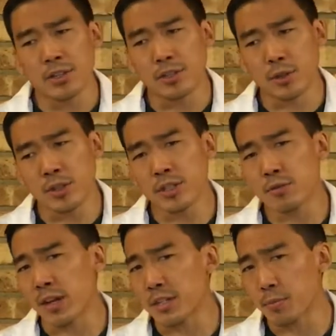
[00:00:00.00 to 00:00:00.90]
do these
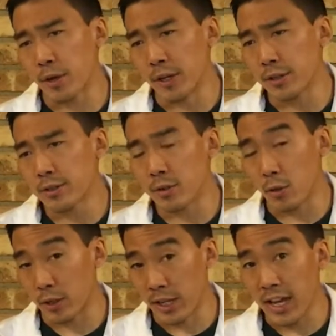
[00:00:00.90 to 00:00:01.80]
respirators
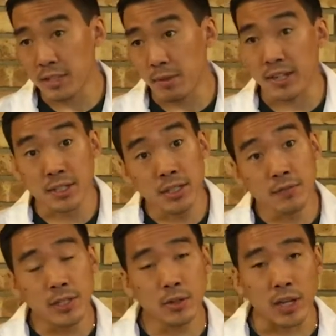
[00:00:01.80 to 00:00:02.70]
or gas masks in the
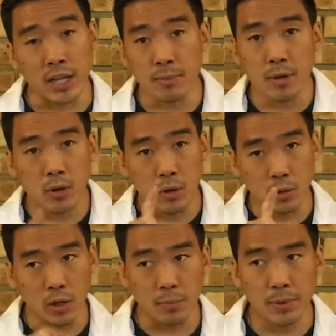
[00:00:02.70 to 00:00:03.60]
video game hold
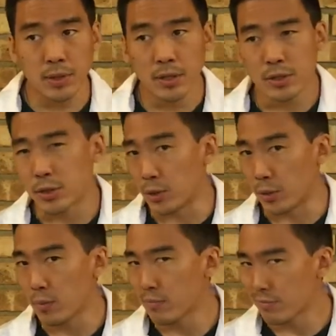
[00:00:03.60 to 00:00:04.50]
up to
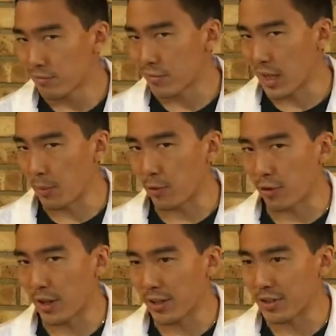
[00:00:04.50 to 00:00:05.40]
Gamer
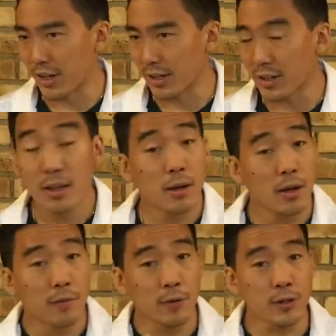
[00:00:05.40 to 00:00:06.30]
Reality Check?
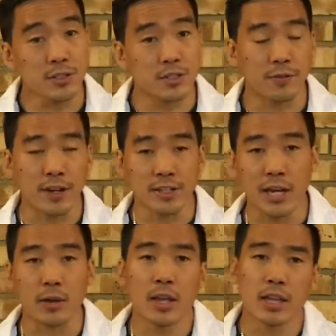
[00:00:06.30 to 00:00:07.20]
First, to find
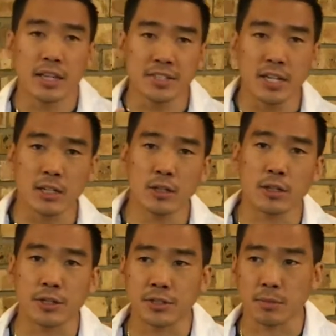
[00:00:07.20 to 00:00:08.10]
out, let's take a look
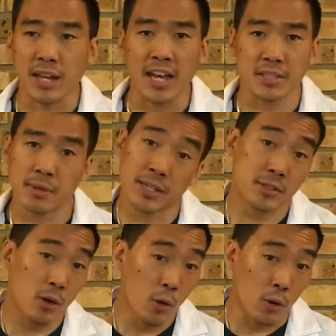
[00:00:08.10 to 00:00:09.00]
at some gas masks
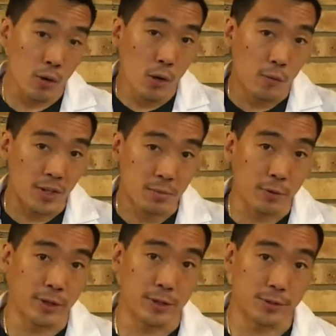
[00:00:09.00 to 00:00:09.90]
or
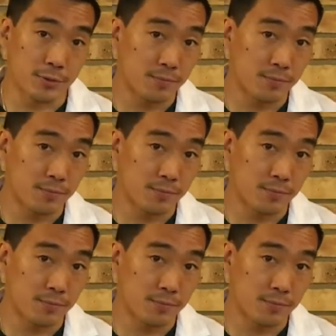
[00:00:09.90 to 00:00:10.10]
respirators.